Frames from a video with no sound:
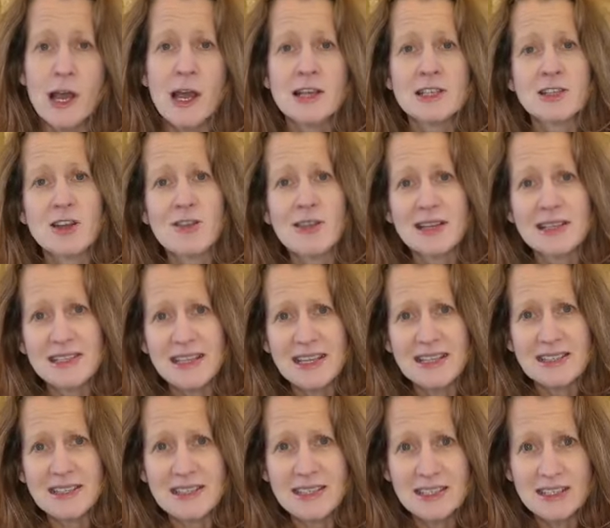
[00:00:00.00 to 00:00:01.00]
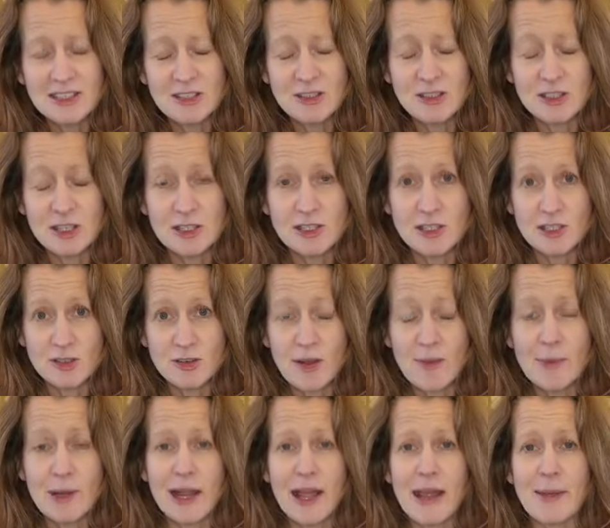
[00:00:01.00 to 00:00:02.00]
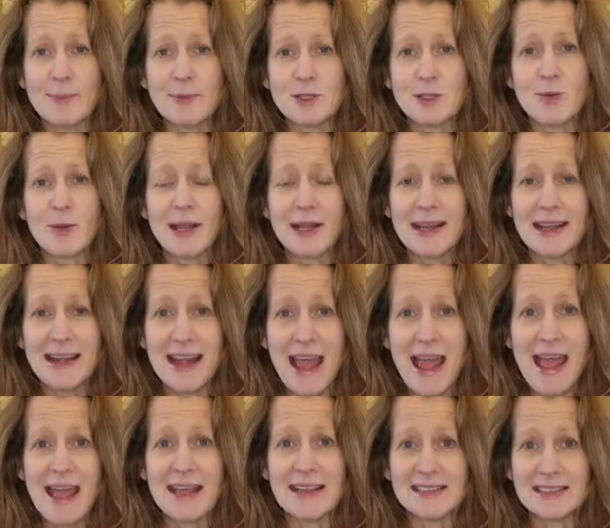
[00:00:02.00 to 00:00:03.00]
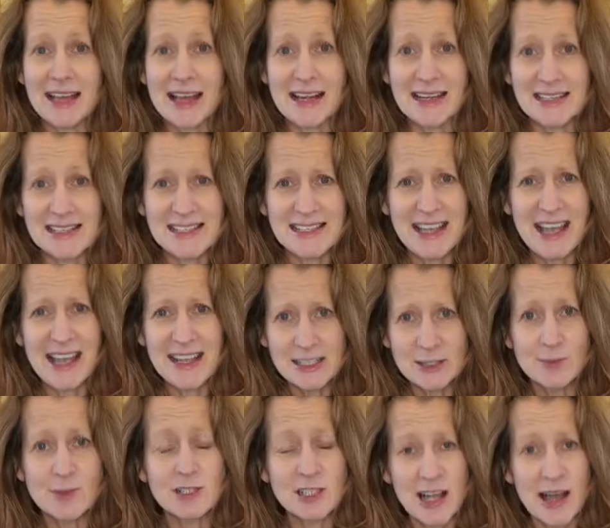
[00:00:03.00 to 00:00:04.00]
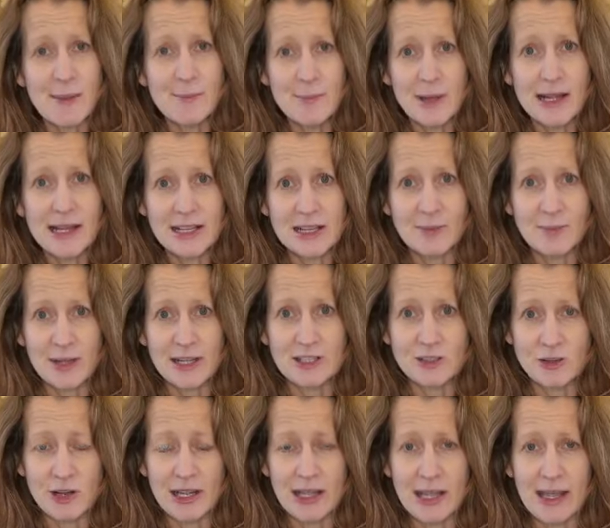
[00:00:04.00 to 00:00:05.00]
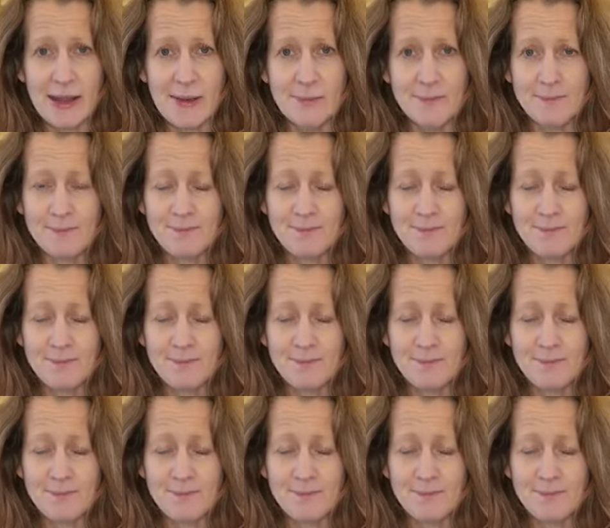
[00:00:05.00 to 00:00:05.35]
so that it's easier to discriminate between an 8 and a 6, which can be a little bit tricky.